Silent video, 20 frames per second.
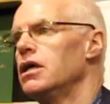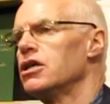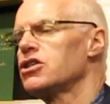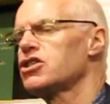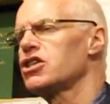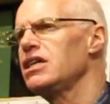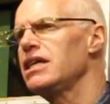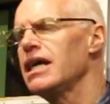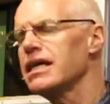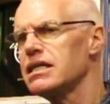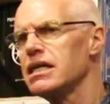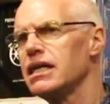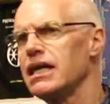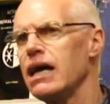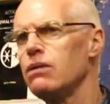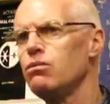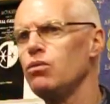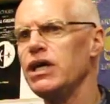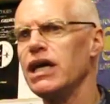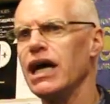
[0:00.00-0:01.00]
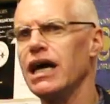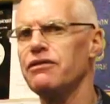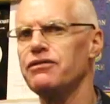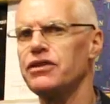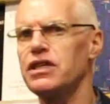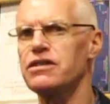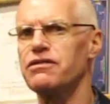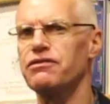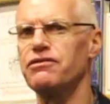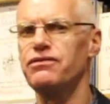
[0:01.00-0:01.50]
So yet again we have
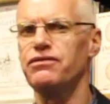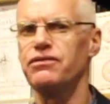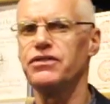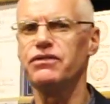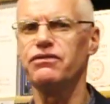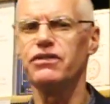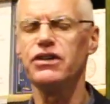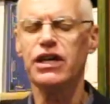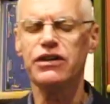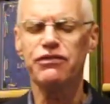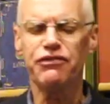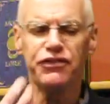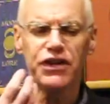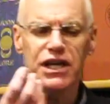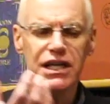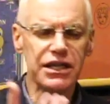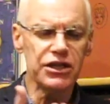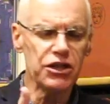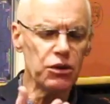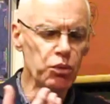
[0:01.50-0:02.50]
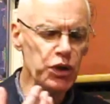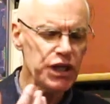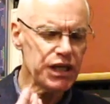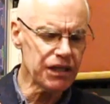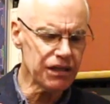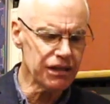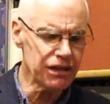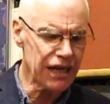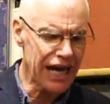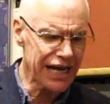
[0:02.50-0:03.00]
this feeling that we
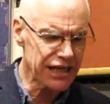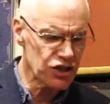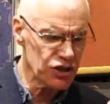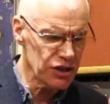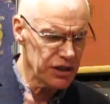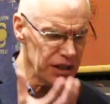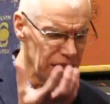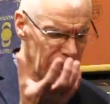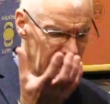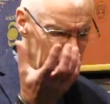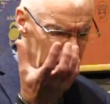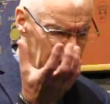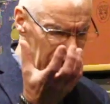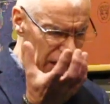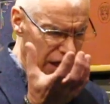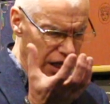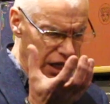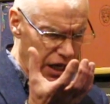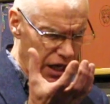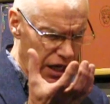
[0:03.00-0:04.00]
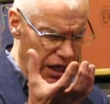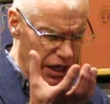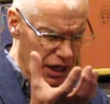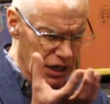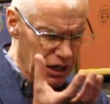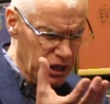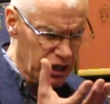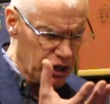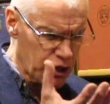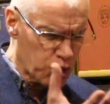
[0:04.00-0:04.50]
can actually
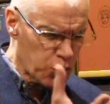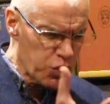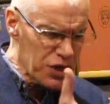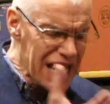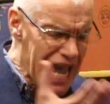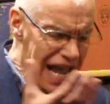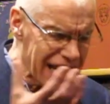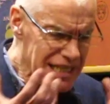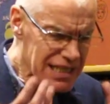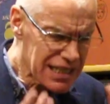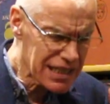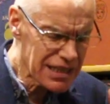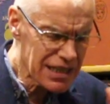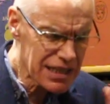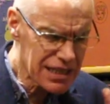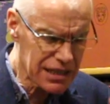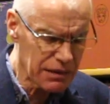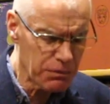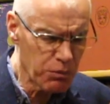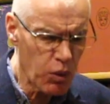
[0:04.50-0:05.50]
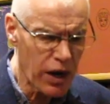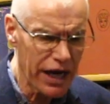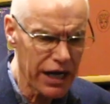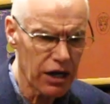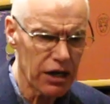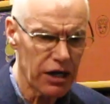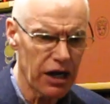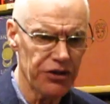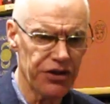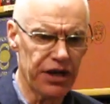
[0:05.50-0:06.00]
create in some way
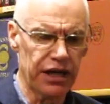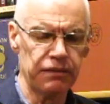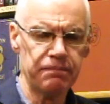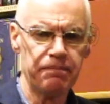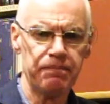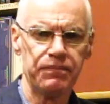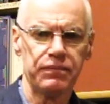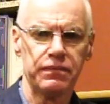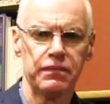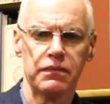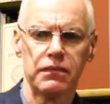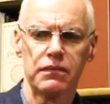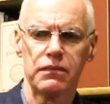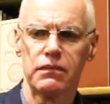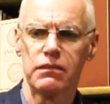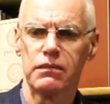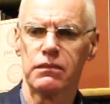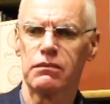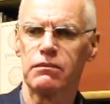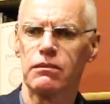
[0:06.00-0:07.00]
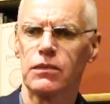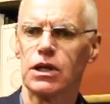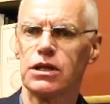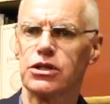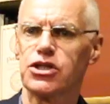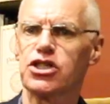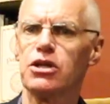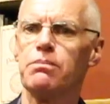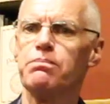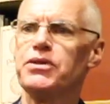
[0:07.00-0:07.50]
or other
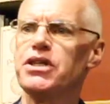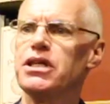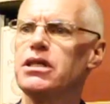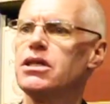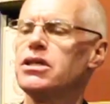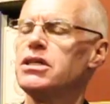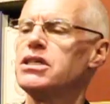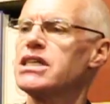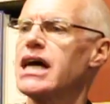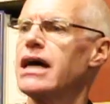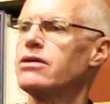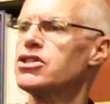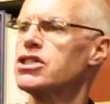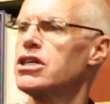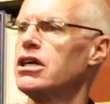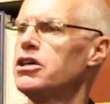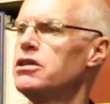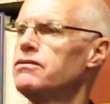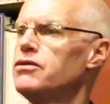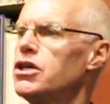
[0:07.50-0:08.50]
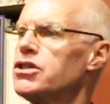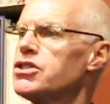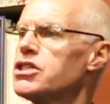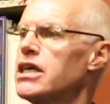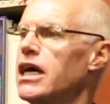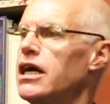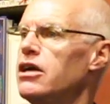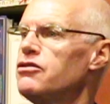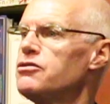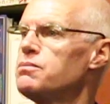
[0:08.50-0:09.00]
something that is outside of
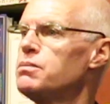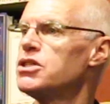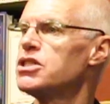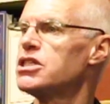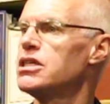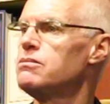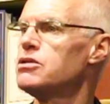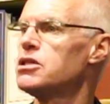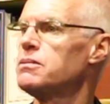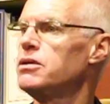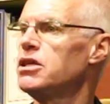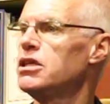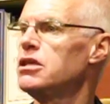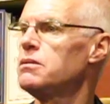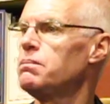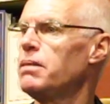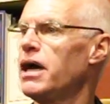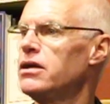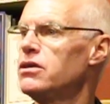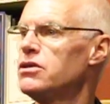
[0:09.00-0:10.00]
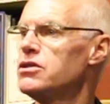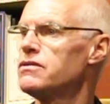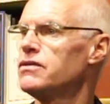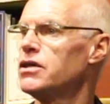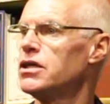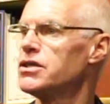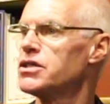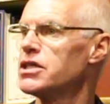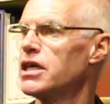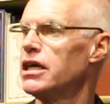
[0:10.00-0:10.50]
ourselves but seems to be independent of
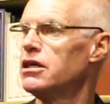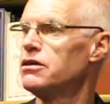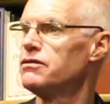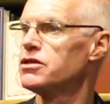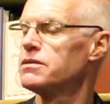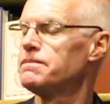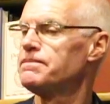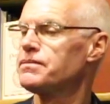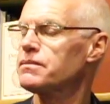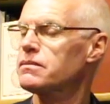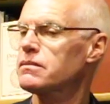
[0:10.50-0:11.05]
ourselves.